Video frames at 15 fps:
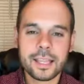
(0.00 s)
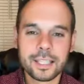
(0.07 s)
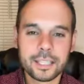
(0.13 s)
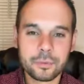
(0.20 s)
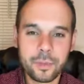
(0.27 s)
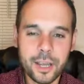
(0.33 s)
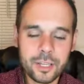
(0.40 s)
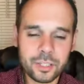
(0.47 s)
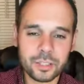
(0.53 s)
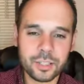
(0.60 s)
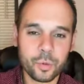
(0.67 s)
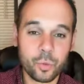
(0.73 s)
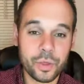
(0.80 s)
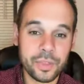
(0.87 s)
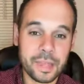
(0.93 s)

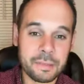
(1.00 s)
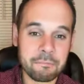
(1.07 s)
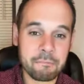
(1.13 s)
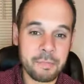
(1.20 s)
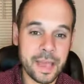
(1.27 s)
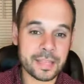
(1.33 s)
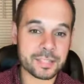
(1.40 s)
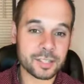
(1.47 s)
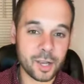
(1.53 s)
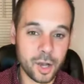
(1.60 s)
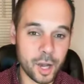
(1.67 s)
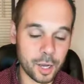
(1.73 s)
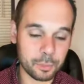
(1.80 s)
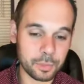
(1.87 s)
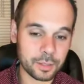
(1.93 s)
especially when they mess
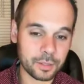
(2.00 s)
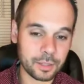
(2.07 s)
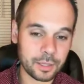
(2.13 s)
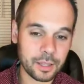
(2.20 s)
up.